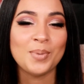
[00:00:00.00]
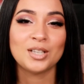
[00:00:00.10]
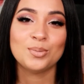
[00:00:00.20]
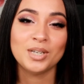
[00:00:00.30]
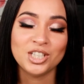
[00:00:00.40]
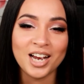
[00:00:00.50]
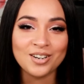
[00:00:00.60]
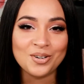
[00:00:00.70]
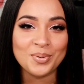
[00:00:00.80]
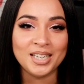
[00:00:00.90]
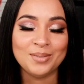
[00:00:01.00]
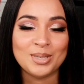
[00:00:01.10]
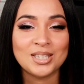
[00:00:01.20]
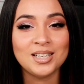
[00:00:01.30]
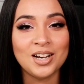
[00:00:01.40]
back to my channel. My name
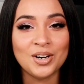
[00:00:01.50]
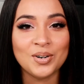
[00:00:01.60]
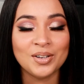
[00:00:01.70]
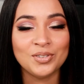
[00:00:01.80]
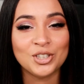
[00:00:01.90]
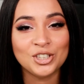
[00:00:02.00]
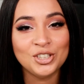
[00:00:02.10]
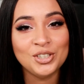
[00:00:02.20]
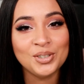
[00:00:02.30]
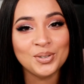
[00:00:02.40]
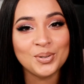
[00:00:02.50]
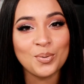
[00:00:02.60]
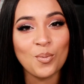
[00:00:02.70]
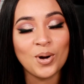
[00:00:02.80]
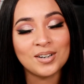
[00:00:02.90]
is Lo. If you're new,
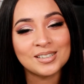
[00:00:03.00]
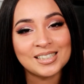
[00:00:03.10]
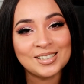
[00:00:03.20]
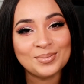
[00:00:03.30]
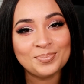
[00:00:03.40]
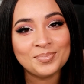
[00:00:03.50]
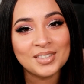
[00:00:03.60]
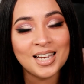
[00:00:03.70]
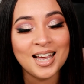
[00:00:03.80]
welcome.